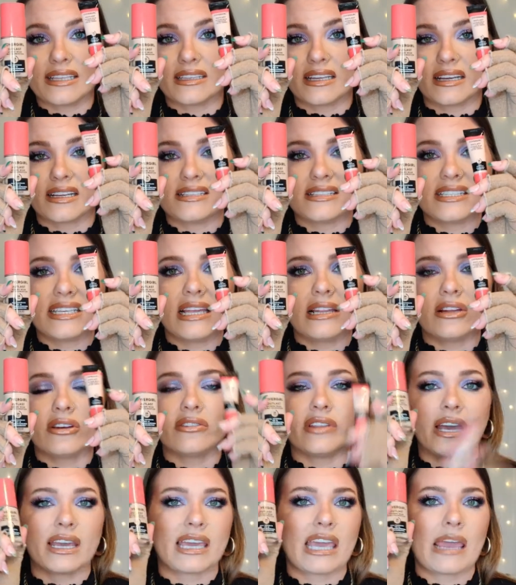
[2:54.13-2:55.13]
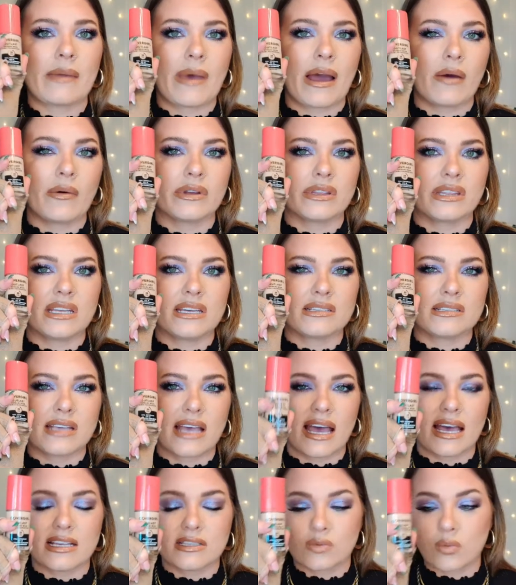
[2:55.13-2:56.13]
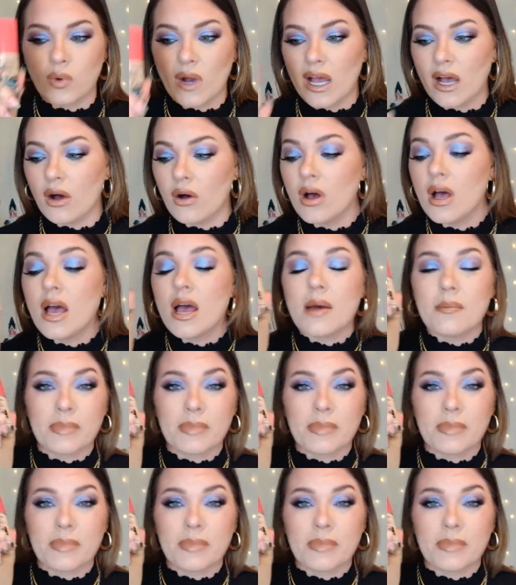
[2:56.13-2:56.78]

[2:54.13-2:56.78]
the concealer that came out with this as well,